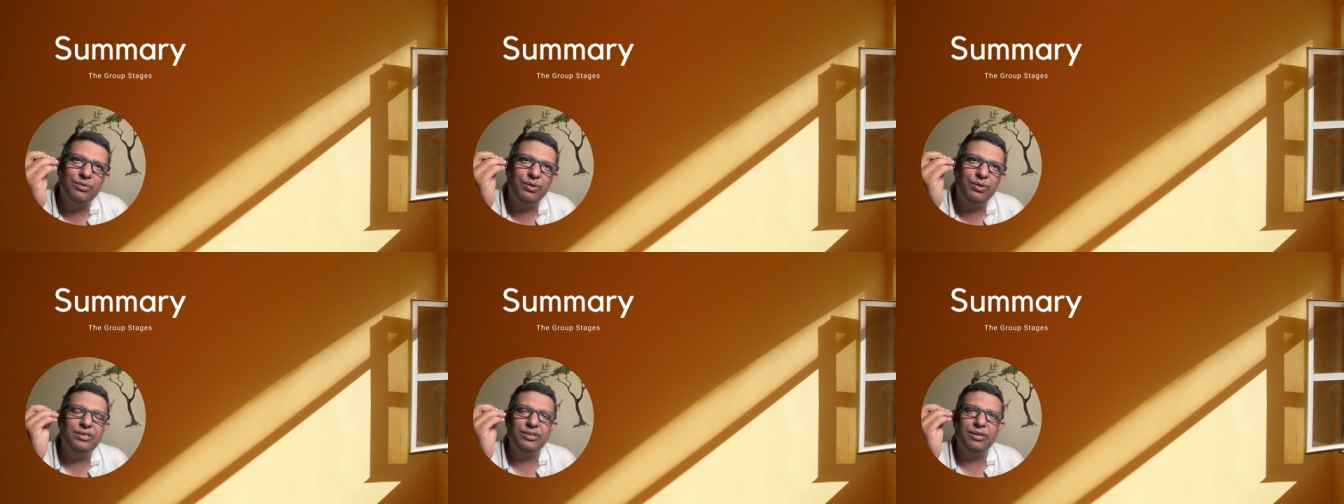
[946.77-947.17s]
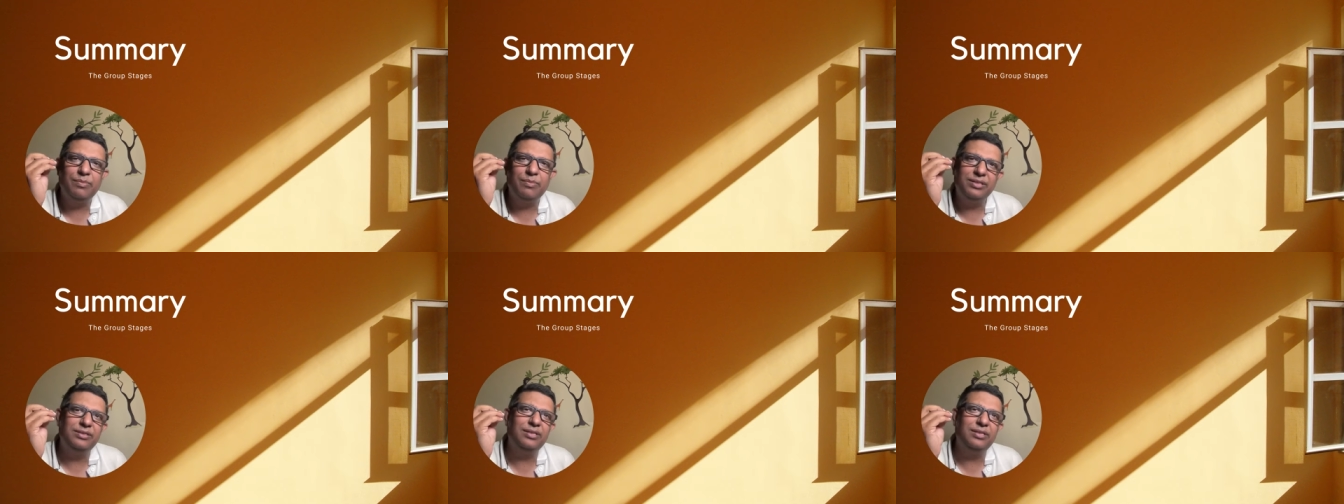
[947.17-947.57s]
Rohit
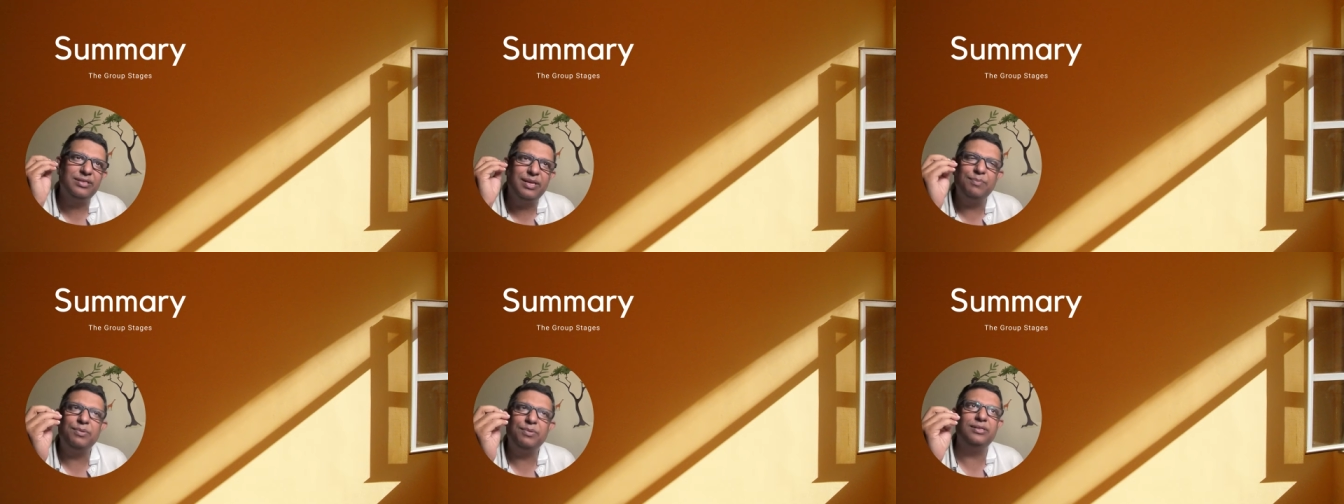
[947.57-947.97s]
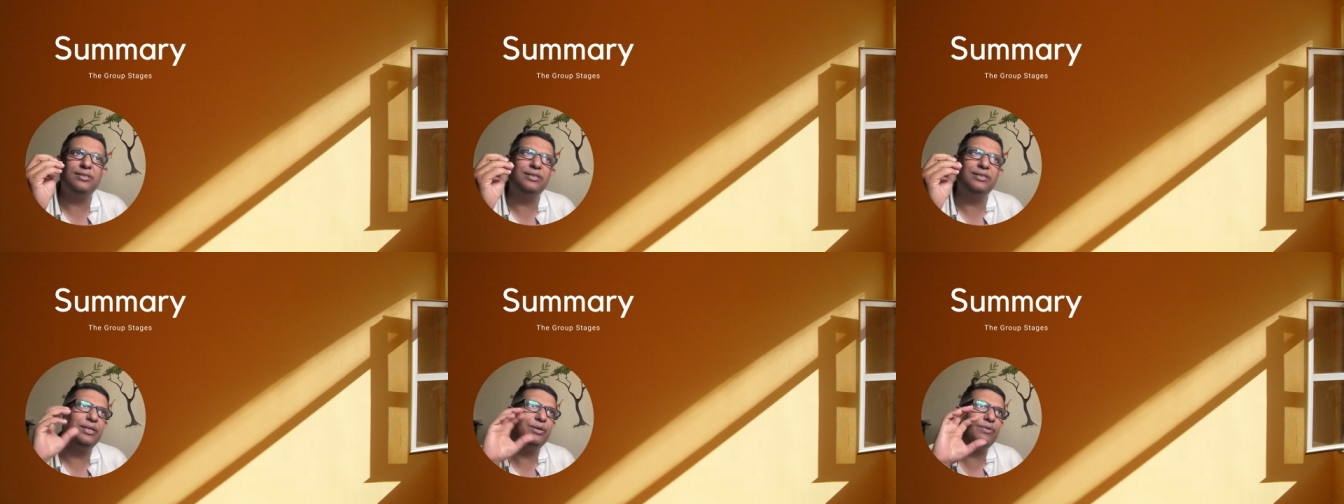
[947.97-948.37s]
Sharma as the skipper
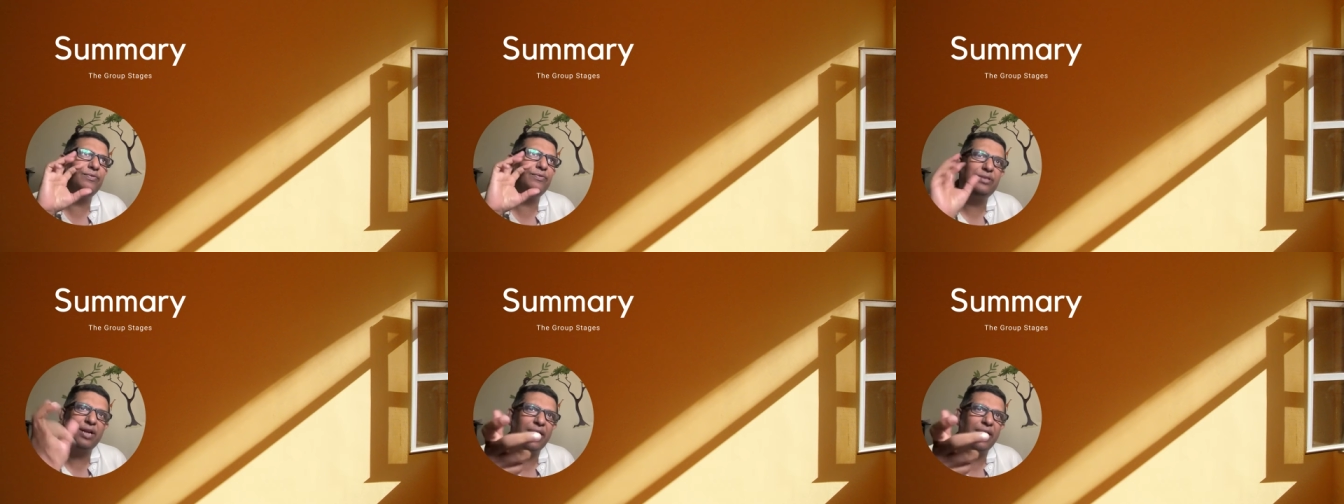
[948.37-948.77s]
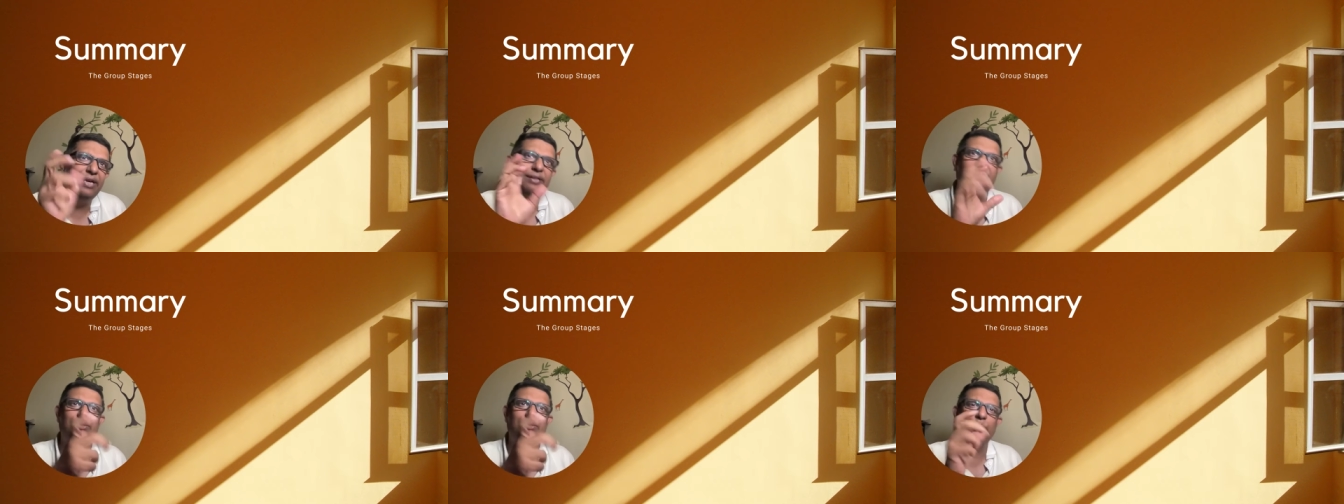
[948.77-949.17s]
that you have
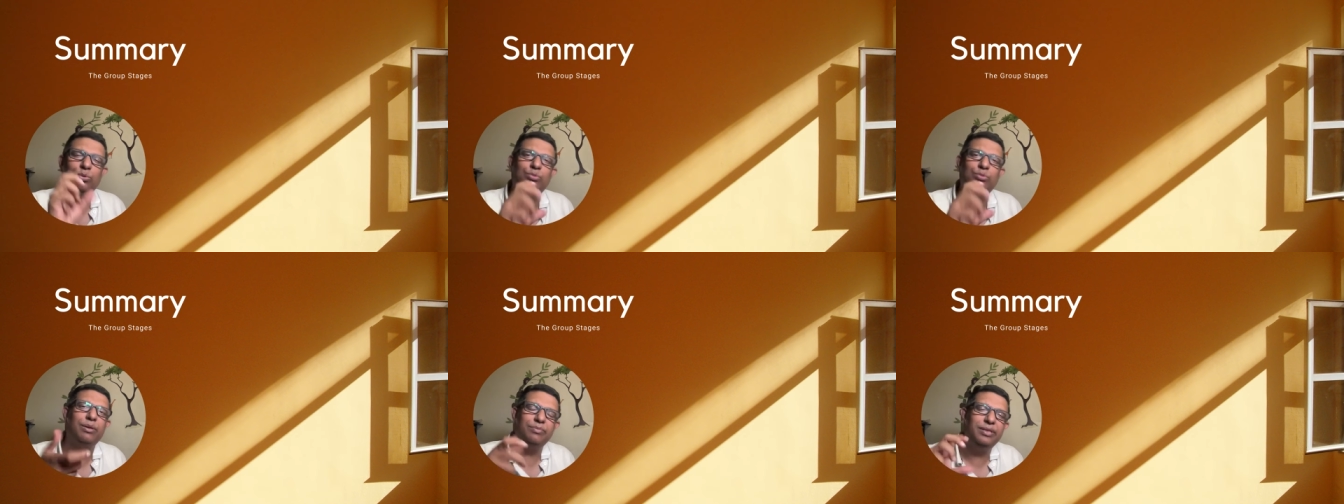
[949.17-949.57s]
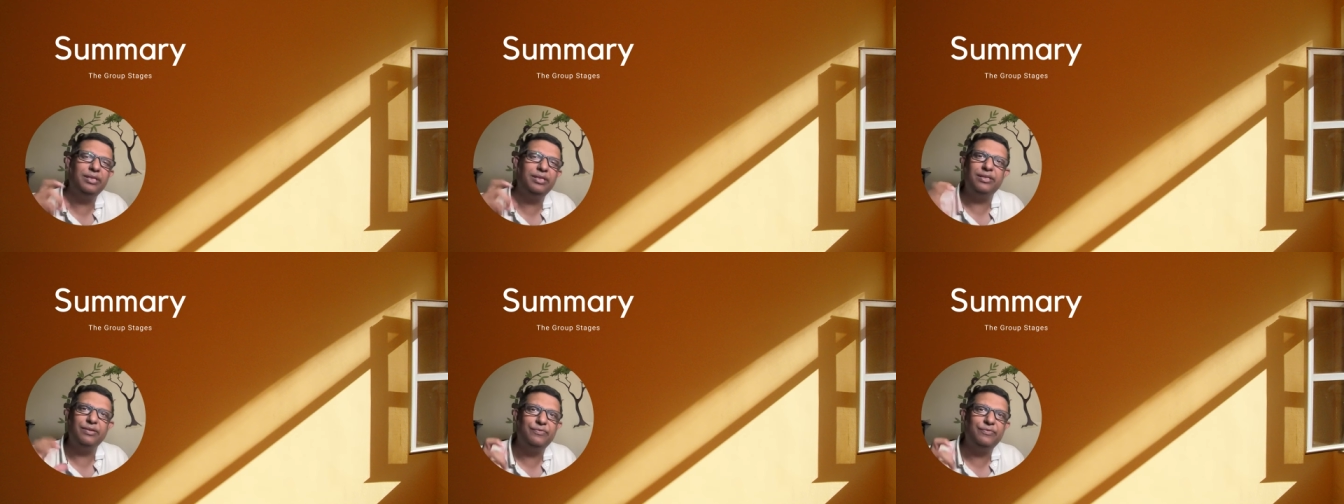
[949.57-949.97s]
tried to do
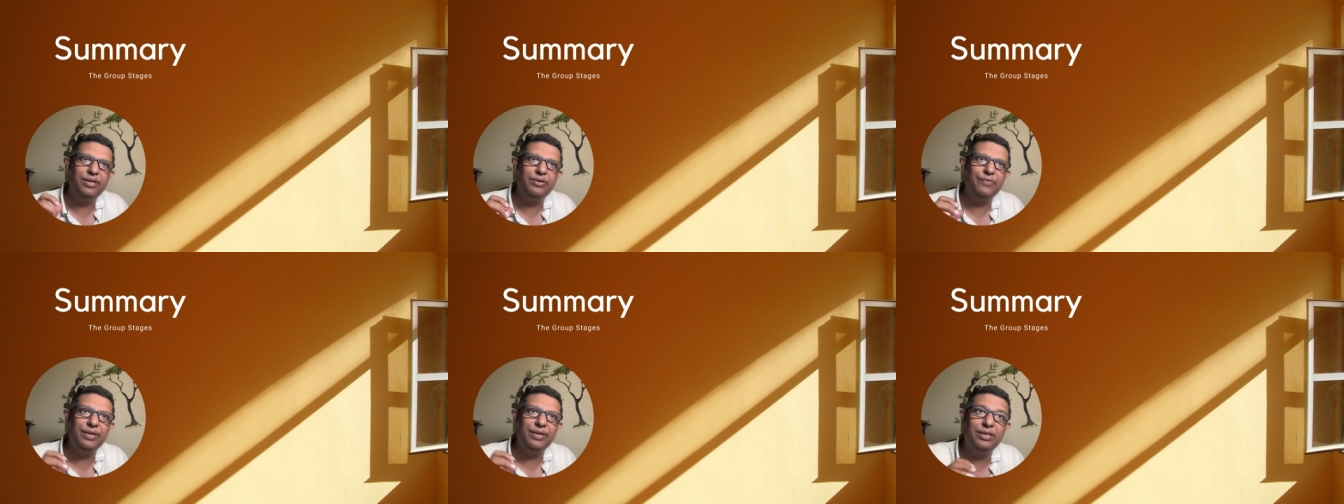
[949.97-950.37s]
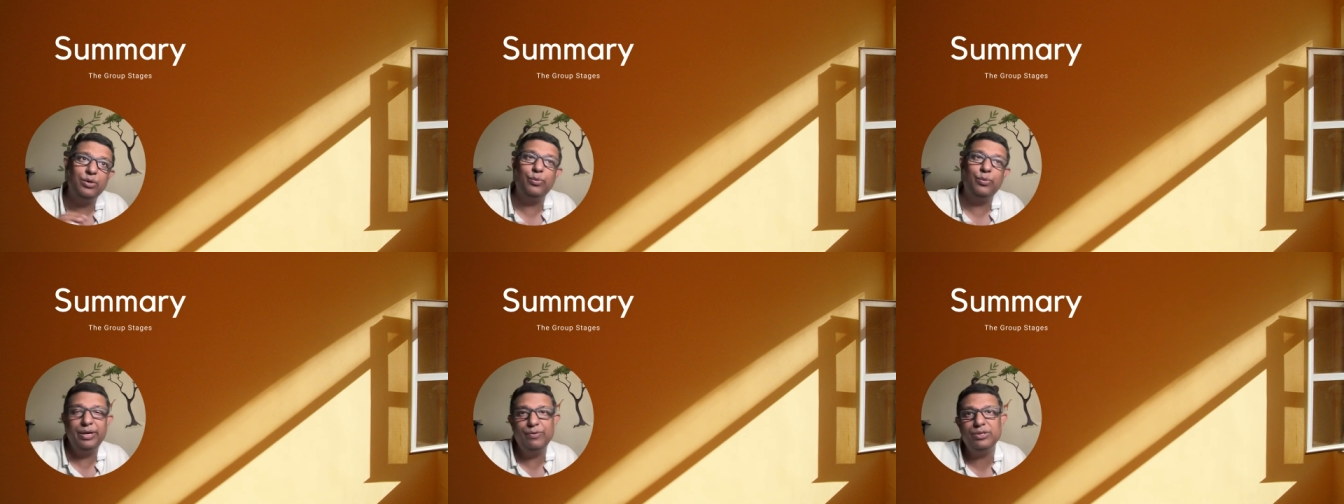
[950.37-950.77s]
something different when
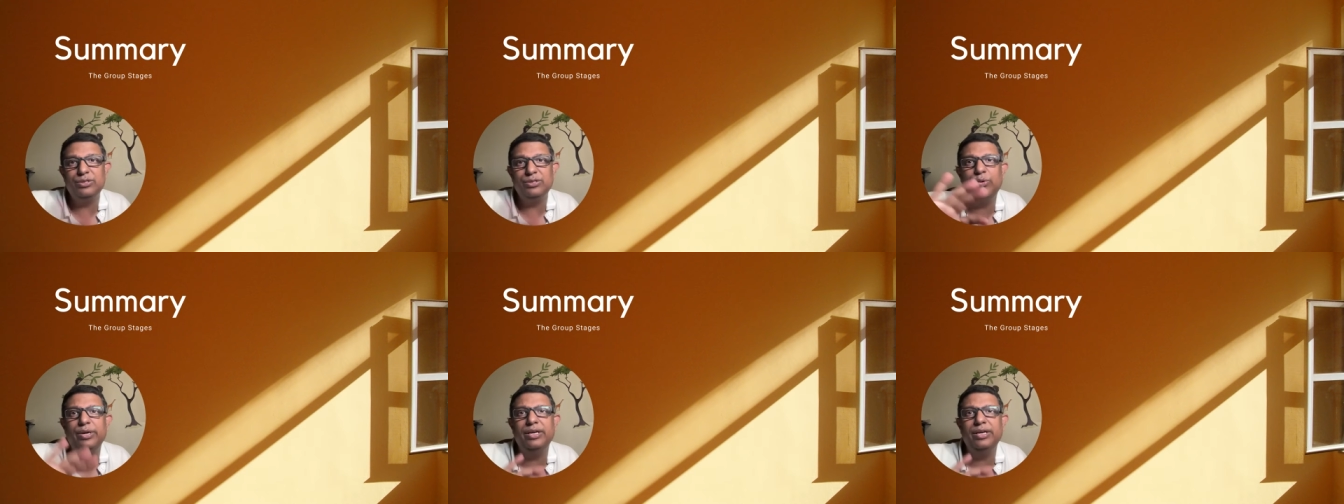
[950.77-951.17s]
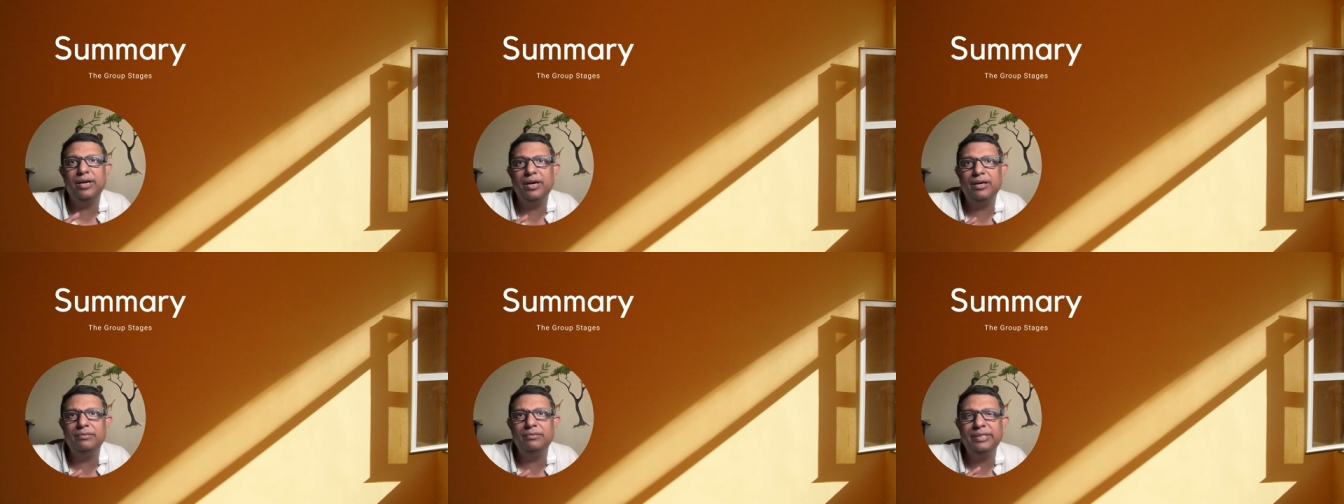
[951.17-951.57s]
the going was
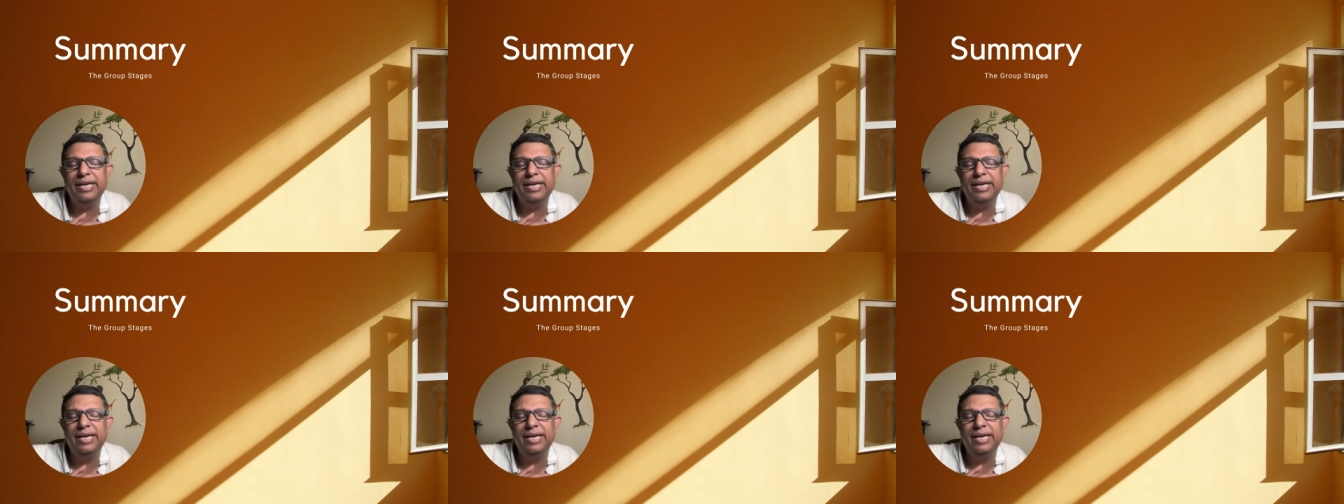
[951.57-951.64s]
going,